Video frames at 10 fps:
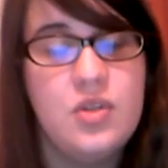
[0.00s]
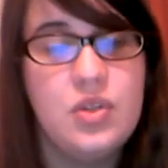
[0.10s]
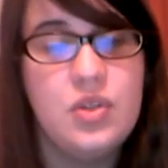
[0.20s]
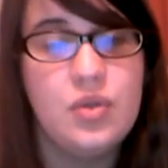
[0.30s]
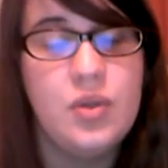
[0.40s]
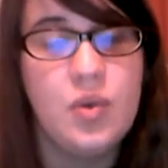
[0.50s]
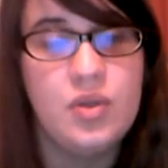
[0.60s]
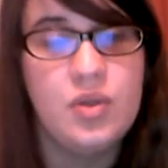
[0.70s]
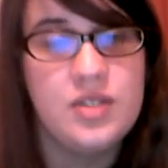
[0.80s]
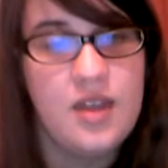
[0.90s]
through
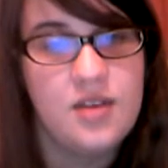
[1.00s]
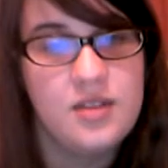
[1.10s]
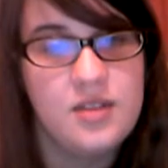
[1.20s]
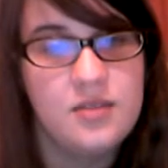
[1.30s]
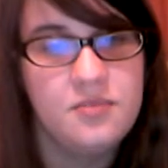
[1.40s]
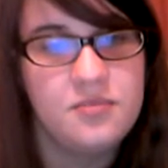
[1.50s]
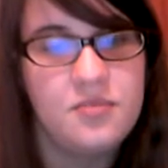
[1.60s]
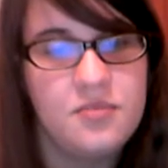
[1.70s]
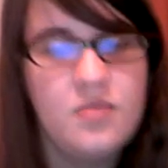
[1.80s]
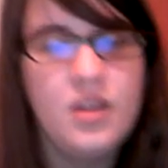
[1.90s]
oral sex.
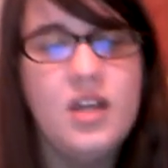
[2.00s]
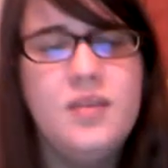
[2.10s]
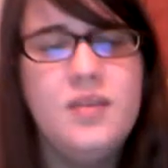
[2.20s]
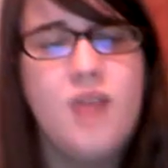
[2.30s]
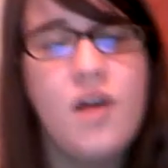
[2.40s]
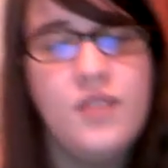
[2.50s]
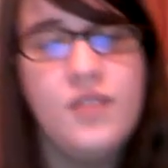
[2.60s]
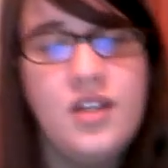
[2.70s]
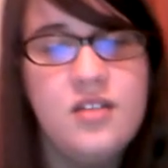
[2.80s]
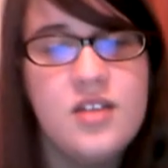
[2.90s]
I am
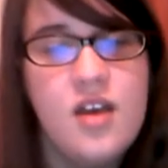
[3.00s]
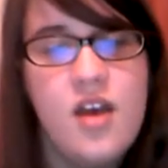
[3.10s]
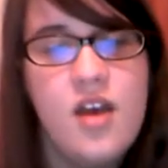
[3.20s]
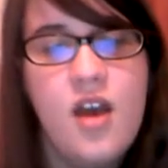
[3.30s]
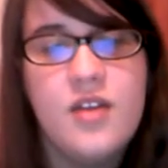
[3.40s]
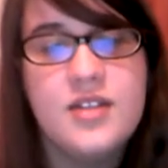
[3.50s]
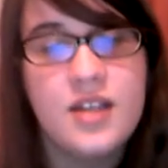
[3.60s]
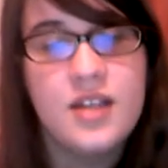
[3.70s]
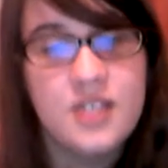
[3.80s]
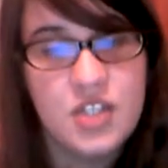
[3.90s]
confident that
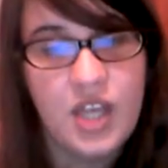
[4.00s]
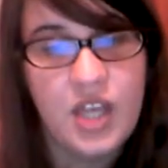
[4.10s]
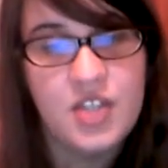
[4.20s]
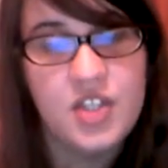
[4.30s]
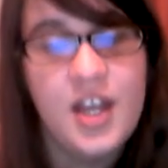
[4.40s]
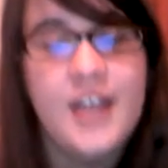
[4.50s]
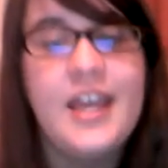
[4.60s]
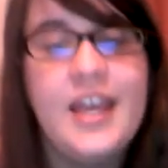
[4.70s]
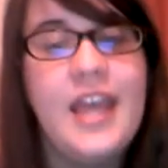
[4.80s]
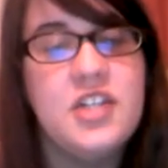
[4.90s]
sex education
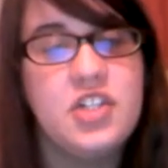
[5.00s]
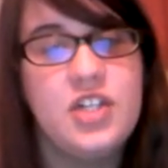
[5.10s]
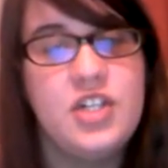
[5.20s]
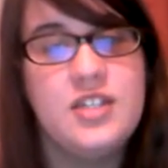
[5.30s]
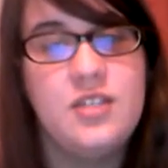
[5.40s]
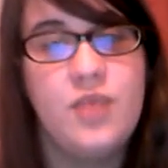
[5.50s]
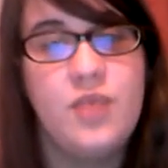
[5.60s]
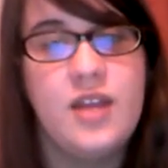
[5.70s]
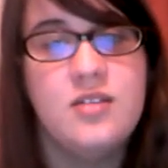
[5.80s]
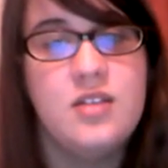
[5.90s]
can decrease
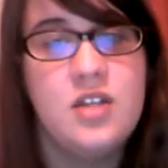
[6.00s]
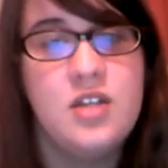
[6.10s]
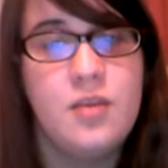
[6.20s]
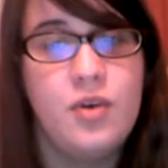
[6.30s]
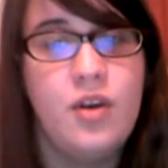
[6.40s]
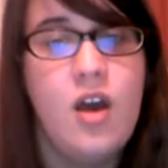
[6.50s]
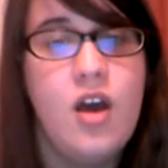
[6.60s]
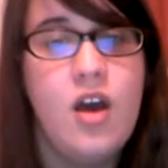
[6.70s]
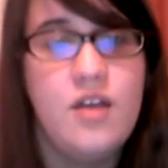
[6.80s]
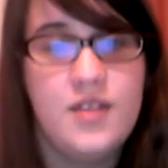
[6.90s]
the number
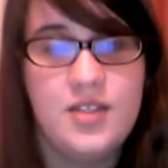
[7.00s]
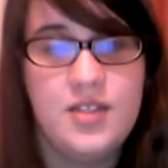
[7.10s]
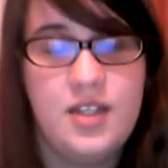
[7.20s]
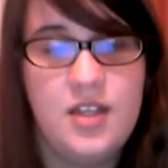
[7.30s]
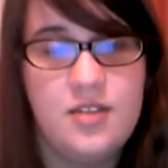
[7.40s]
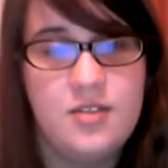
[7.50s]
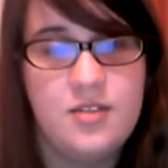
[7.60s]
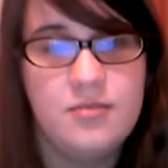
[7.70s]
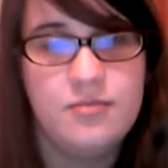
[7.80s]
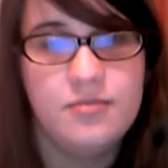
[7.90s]
of STDs.
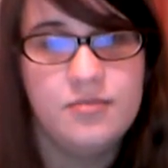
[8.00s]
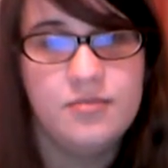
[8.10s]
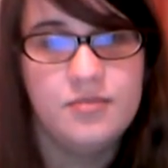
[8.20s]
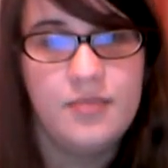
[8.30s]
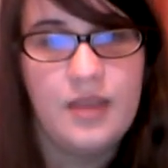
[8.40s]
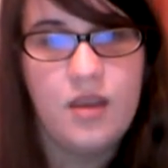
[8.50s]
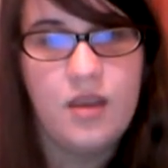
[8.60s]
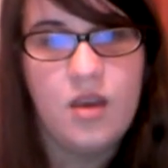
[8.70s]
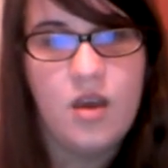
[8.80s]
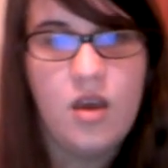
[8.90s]

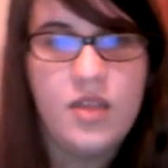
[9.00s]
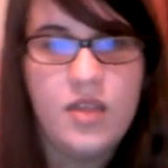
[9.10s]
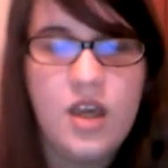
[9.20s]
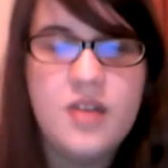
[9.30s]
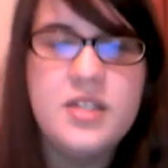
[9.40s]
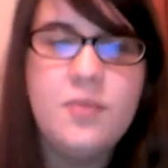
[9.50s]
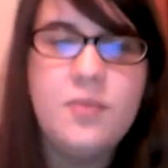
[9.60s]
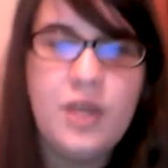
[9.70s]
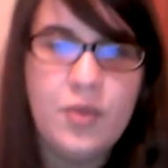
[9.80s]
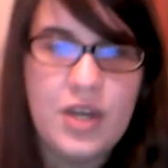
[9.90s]
The constant
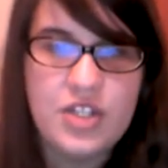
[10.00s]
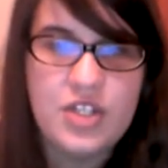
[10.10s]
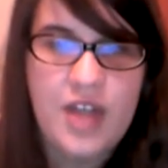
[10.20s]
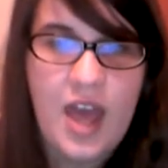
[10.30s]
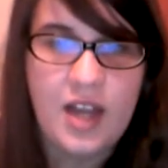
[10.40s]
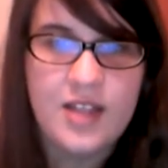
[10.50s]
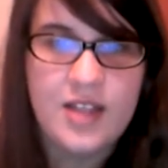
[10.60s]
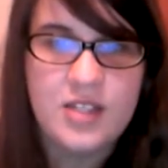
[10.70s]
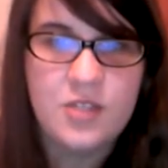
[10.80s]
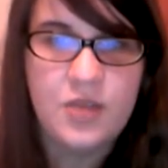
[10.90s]
peer pressure that
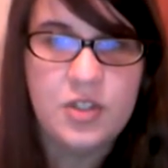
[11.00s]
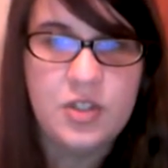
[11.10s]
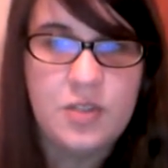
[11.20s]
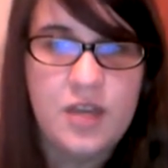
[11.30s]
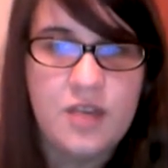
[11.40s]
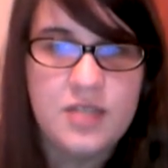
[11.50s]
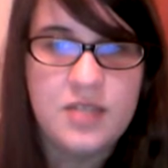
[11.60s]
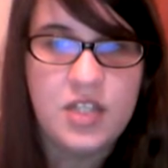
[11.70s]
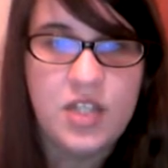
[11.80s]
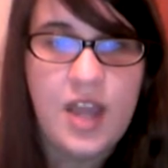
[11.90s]
adolescents feel to become
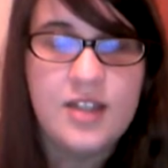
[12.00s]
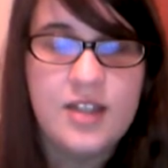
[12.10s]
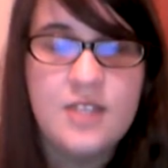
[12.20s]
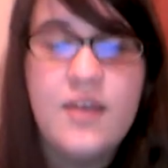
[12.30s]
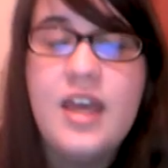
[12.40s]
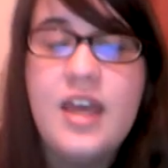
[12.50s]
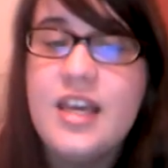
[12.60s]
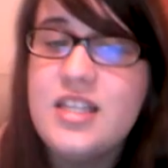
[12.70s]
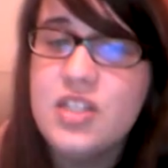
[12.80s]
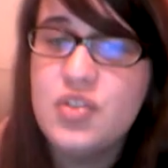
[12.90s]
sexually active
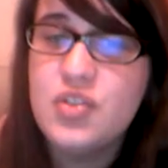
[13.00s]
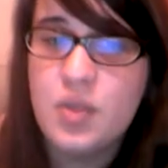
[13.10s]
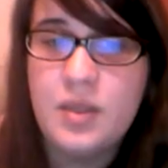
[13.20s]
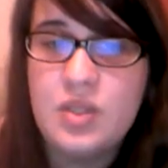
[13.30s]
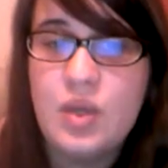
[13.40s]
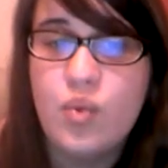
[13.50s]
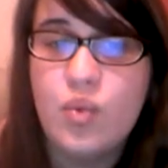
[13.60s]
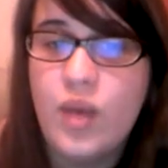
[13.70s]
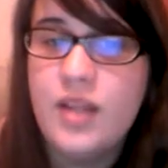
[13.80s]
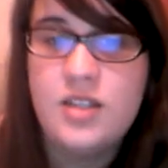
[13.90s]
is contributing
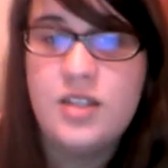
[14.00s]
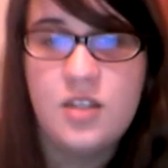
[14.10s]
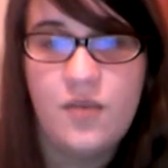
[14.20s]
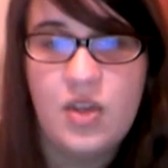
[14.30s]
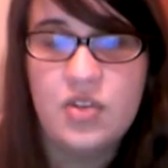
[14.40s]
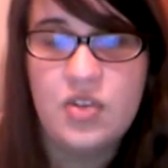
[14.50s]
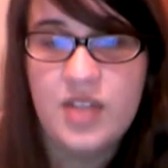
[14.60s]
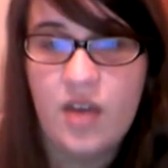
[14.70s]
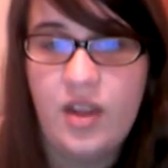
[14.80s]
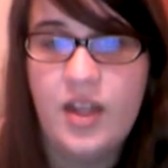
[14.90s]
greatly to the figures
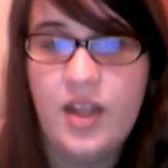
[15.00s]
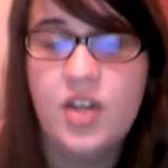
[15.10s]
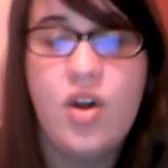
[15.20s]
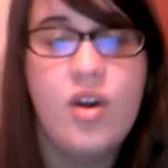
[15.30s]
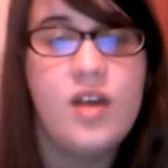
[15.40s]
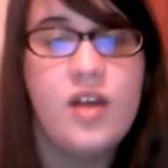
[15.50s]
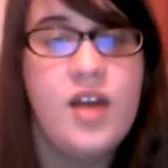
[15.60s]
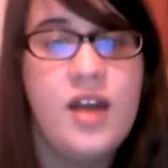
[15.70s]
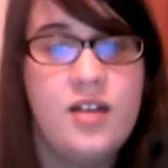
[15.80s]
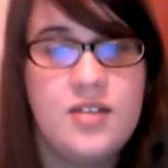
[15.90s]
calculated on
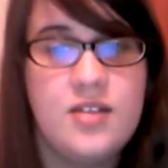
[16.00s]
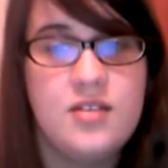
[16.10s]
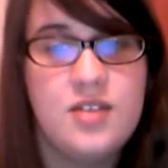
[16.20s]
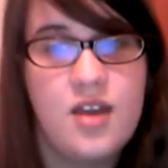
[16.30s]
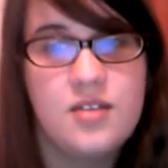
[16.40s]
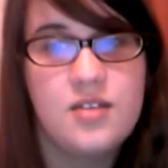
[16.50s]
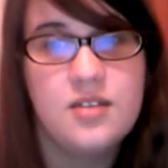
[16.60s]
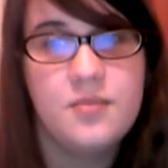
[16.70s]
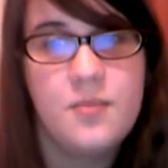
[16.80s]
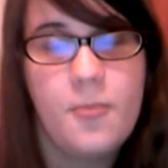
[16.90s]
adolescent sex.
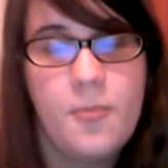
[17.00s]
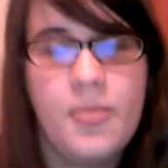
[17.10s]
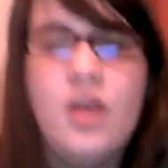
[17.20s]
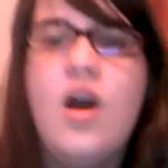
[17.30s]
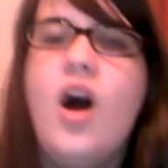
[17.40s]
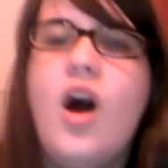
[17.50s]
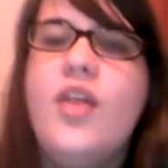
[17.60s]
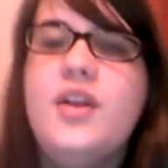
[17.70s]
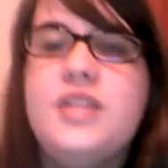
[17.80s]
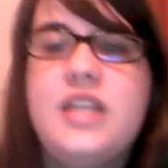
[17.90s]

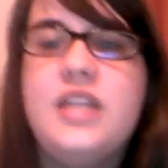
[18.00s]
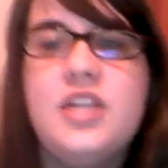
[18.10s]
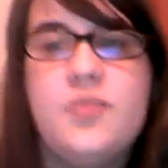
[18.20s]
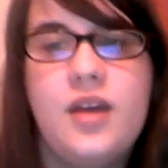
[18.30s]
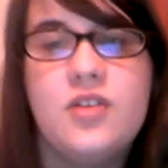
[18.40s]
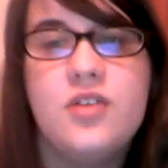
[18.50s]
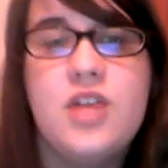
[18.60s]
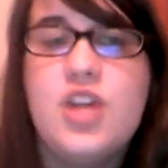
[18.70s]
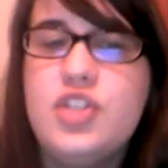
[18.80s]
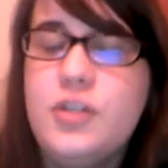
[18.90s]
Although teenage males
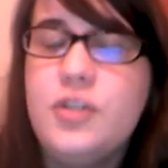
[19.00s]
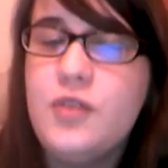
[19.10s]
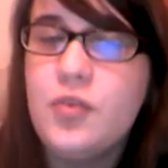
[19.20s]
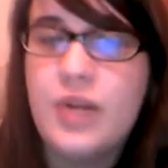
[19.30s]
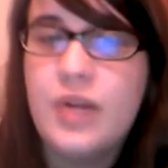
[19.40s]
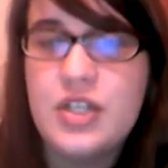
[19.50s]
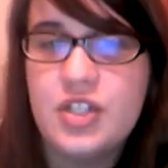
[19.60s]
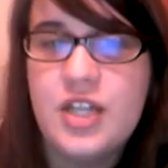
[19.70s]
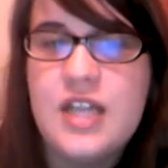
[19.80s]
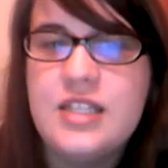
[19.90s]
do feel
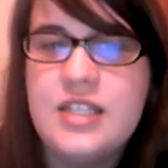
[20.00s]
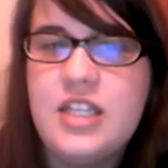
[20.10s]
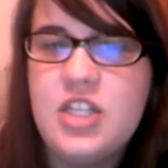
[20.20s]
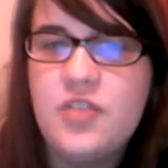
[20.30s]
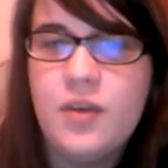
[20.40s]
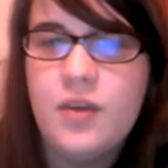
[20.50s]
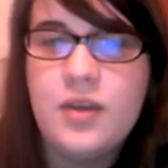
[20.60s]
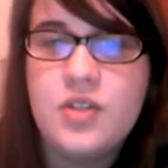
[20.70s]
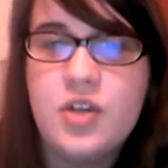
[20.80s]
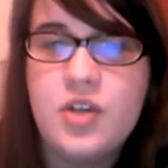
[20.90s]
pressured, teenage
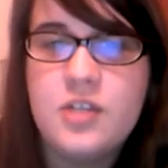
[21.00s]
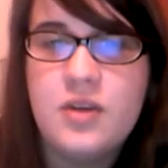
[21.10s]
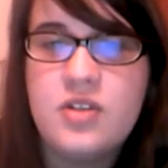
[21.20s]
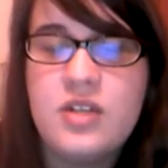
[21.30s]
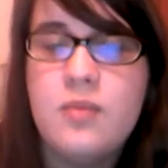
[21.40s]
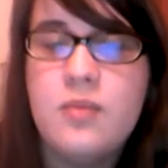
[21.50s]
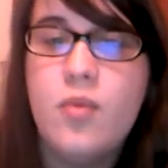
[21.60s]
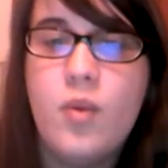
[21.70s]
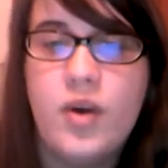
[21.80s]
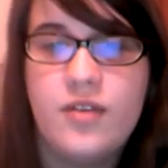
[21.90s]
females are experiencing
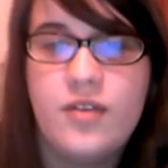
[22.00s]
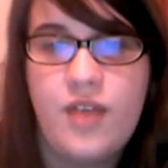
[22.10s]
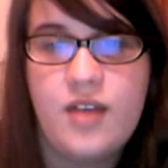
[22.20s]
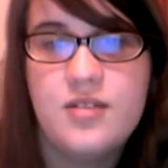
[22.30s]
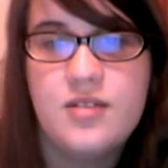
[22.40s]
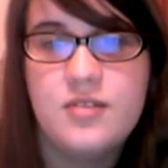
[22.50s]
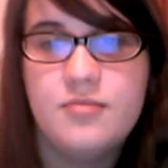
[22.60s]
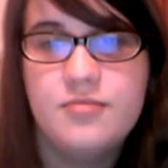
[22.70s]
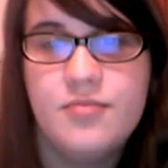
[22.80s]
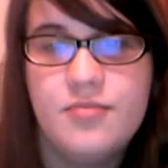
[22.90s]
more effects.
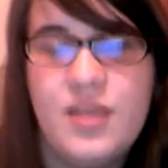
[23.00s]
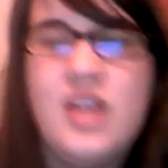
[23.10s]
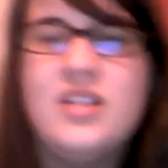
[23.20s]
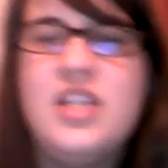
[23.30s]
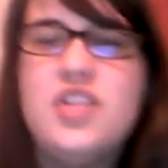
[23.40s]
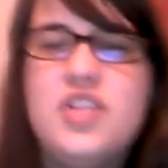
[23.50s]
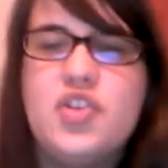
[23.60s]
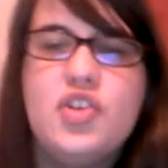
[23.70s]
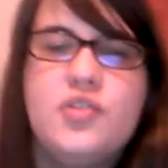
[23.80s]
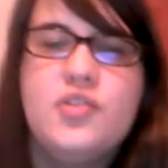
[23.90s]
Teenage
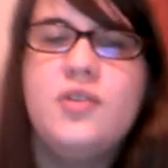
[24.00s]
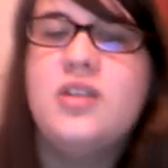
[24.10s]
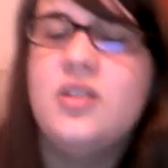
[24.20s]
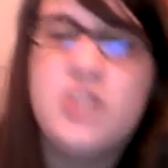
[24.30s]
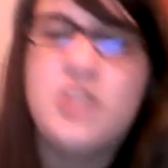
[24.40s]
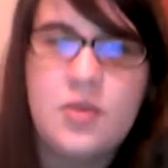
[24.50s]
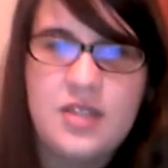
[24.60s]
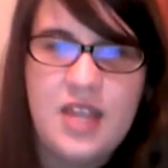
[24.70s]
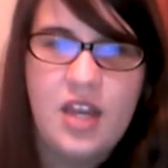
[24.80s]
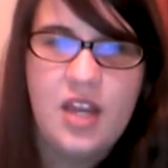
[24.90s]
girls feel guilty when
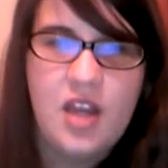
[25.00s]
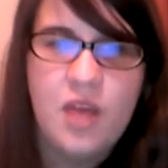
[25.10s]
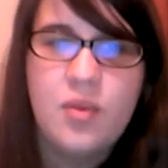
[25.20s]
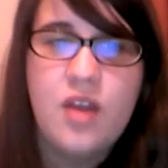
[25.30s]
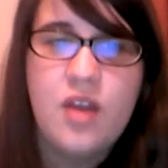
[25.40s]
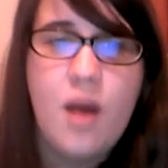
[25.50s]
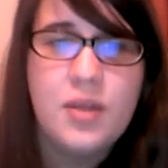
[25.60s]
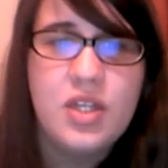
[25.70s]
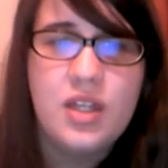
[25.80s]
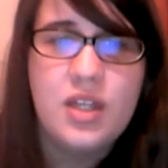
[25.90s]
saying no when the
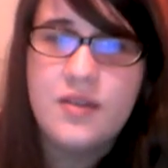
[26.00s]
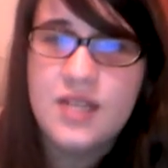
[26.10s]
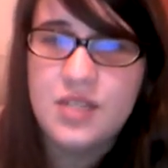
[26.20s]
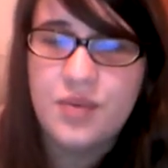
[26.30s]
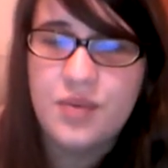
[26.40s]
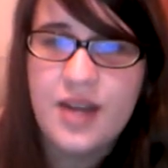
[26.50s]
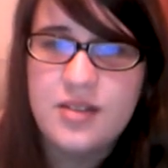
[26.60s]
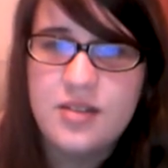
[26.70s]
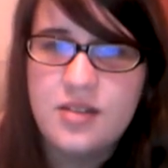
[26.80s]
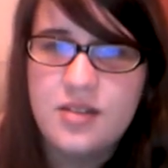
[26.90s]
opportunity of sex
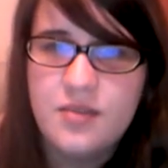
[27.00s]
arises.